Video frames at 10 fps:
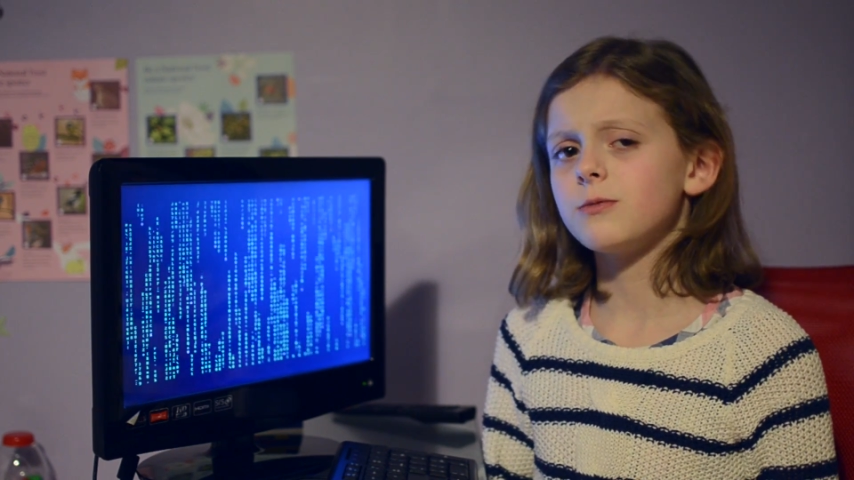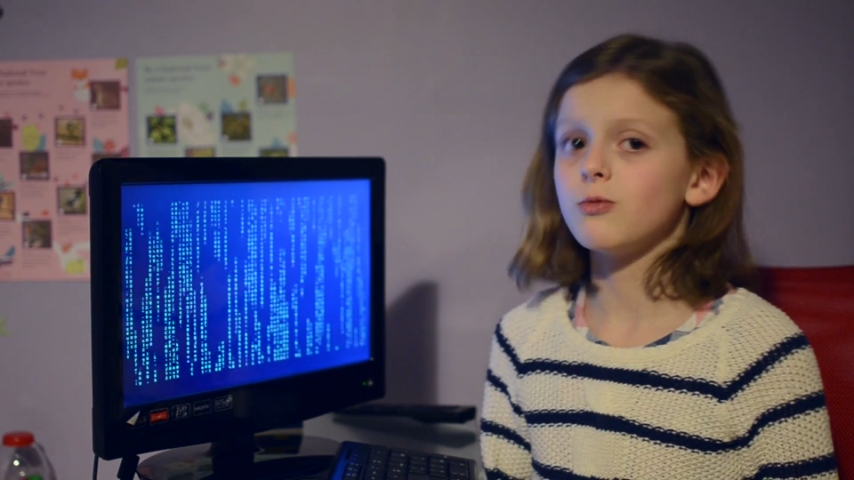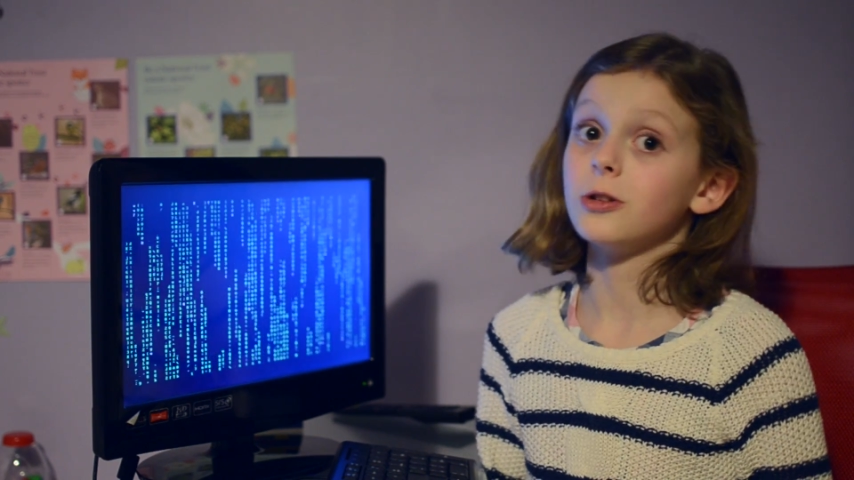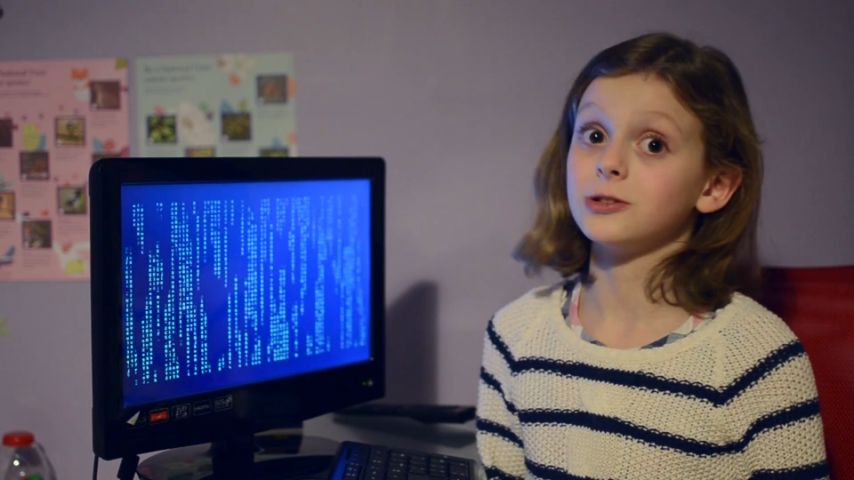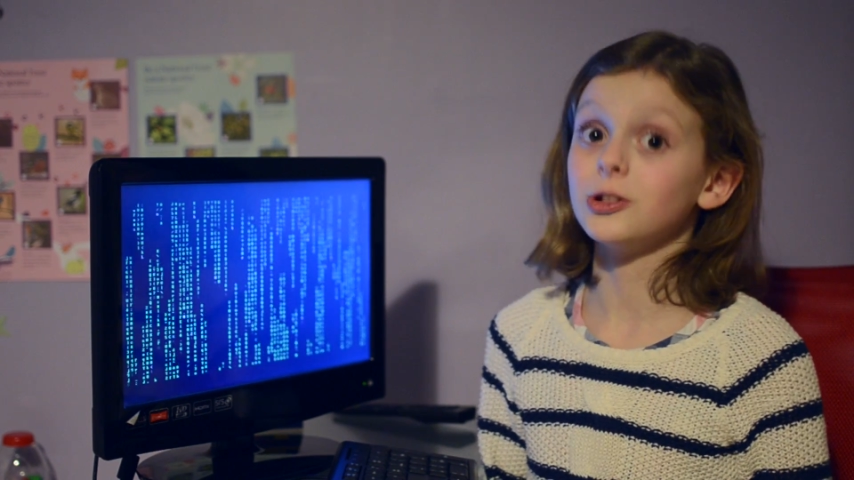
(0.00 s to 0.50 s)

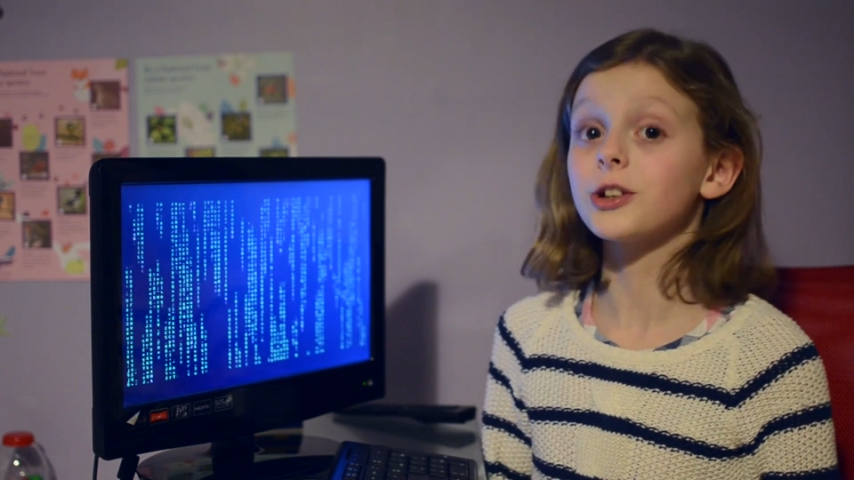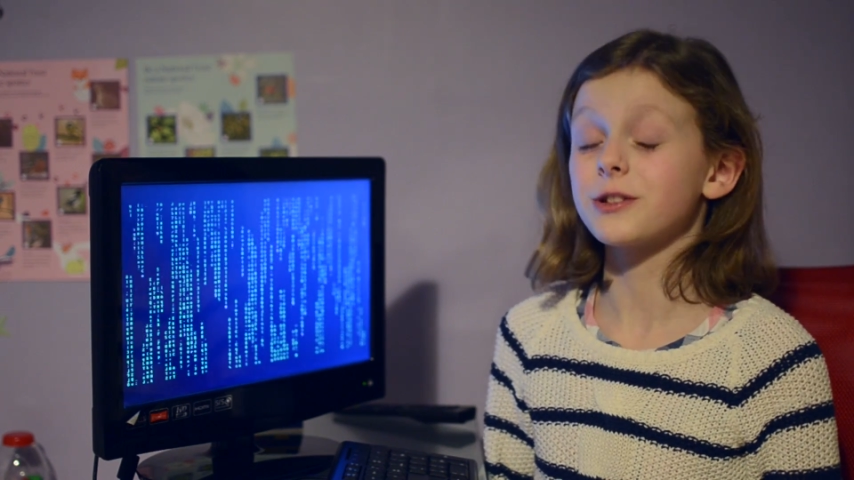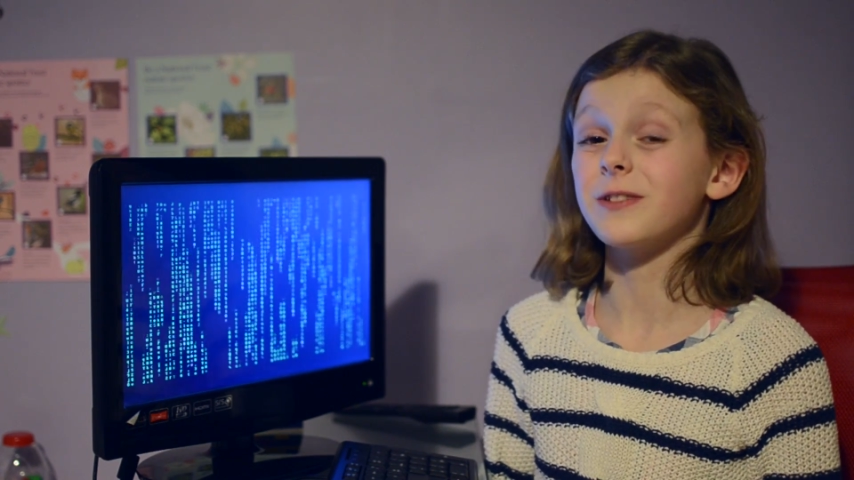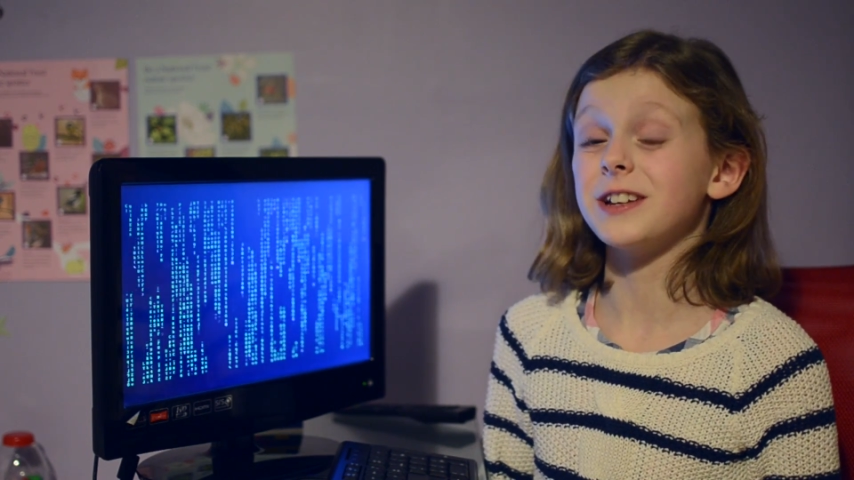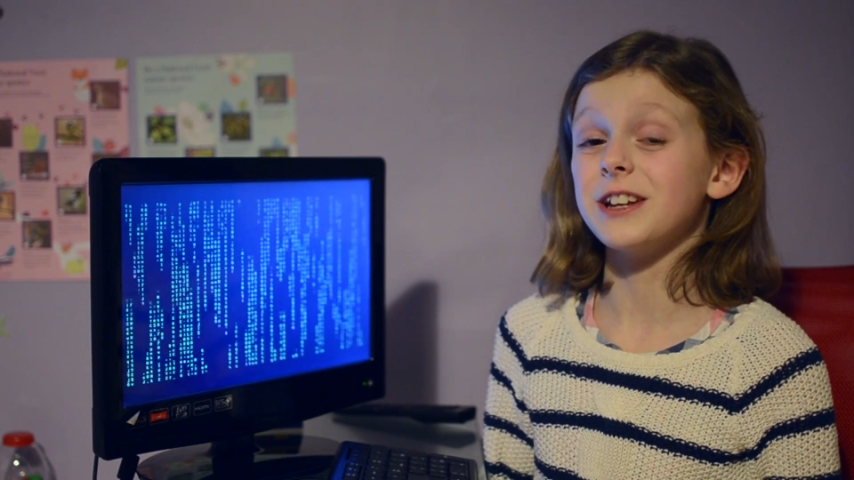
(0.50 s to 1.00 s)
well, lots
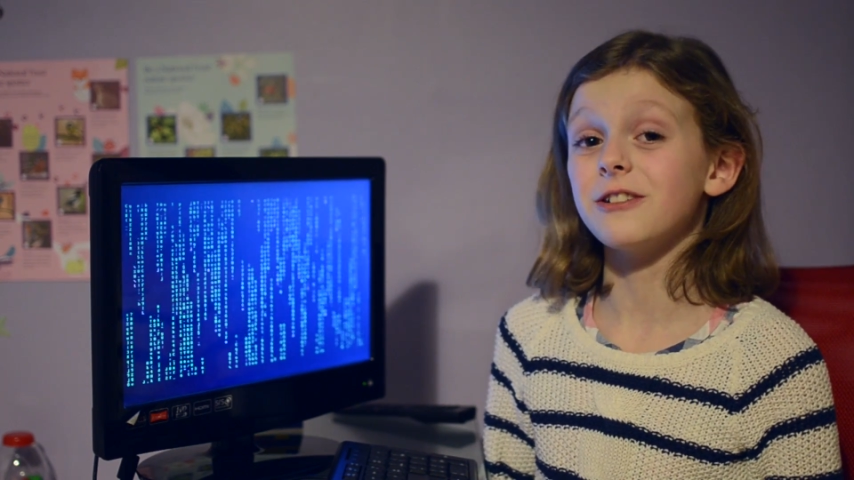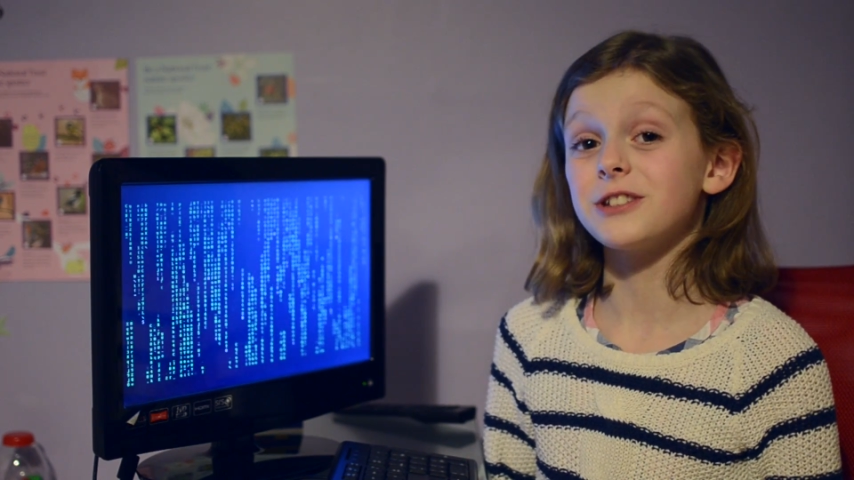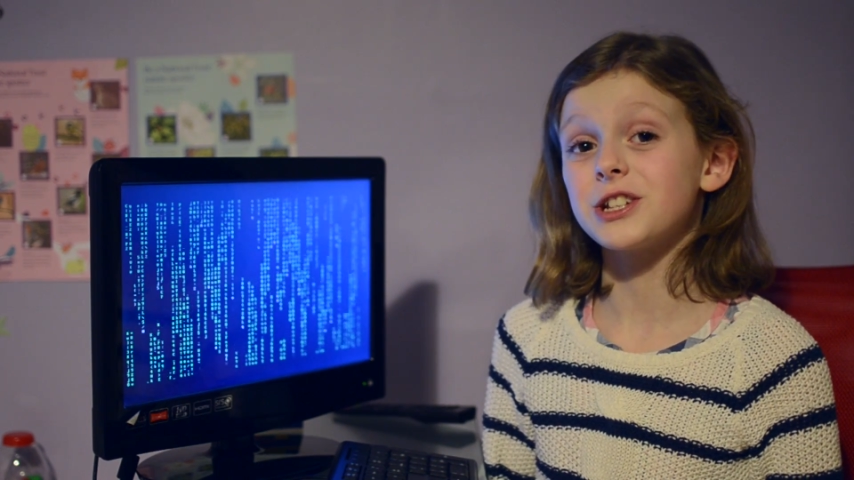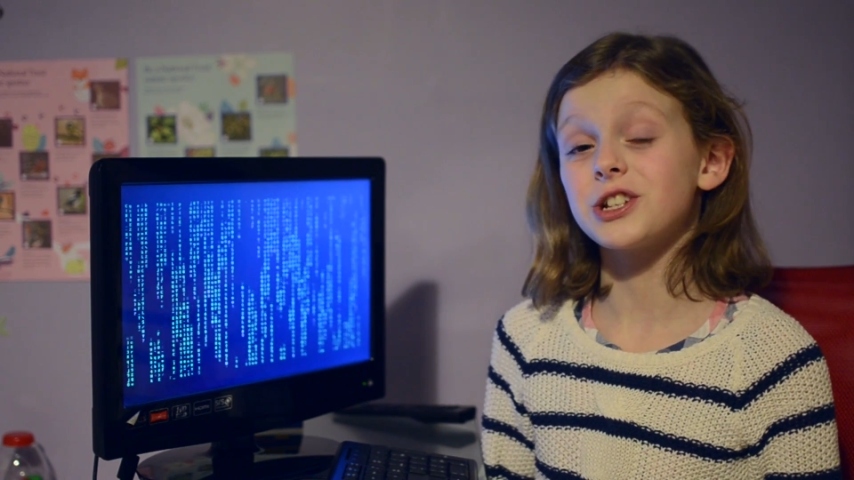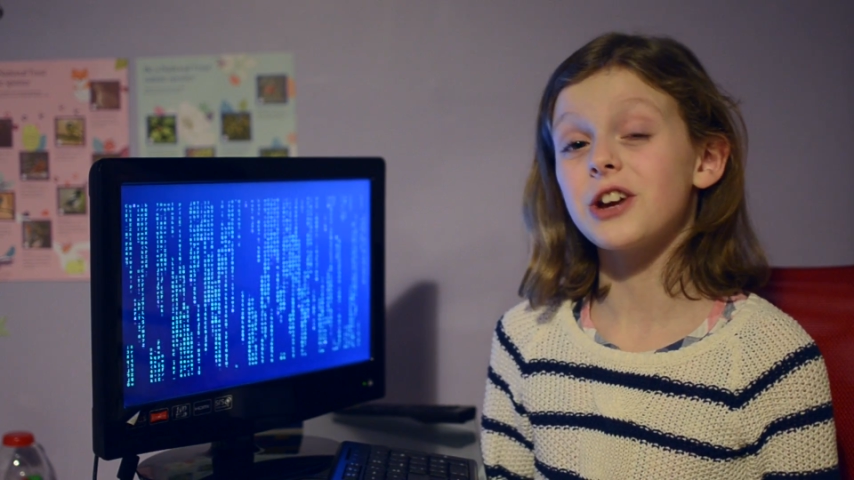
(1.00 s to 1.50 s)
of
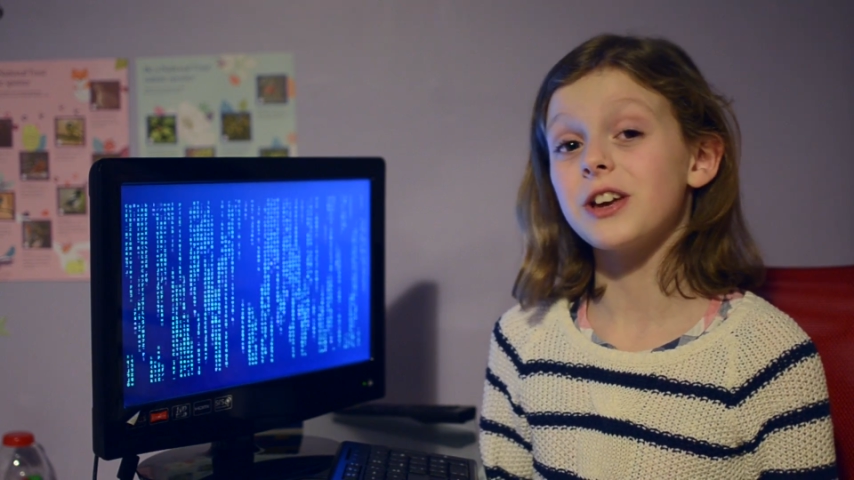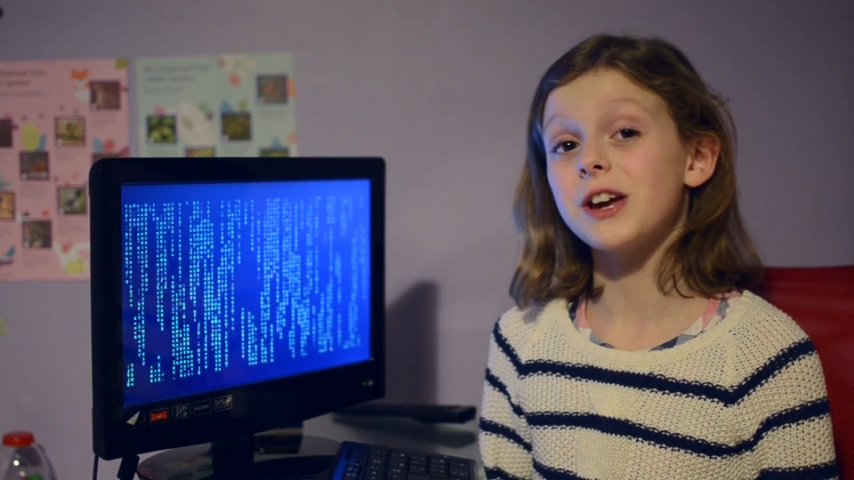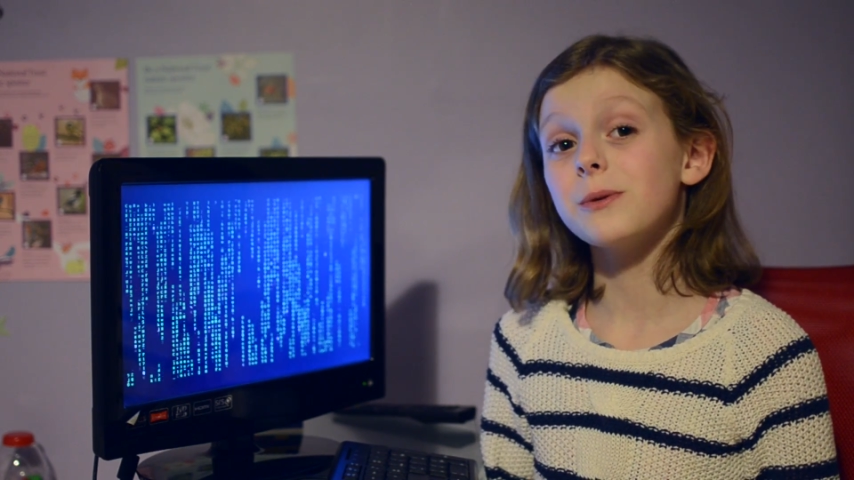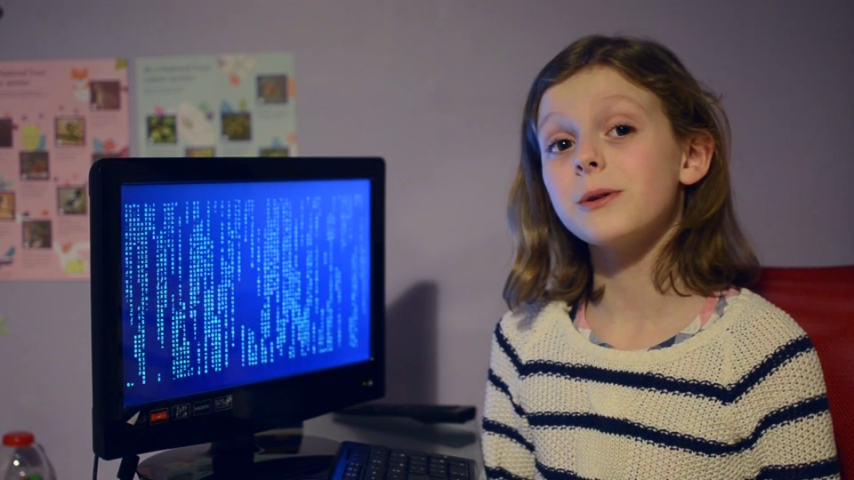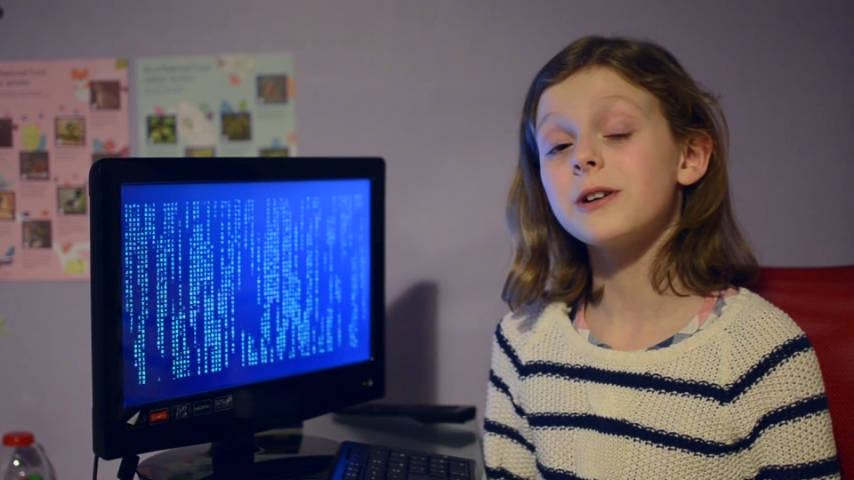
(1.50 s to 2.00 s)
videos to show
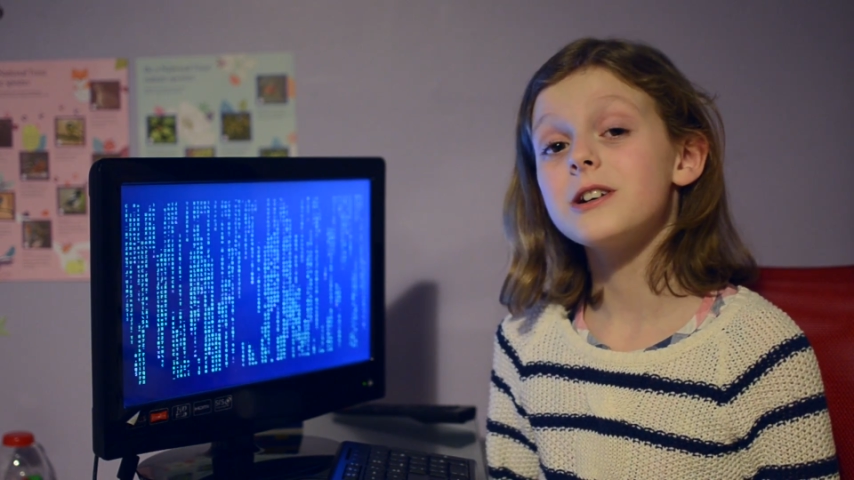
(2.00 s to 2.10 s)
you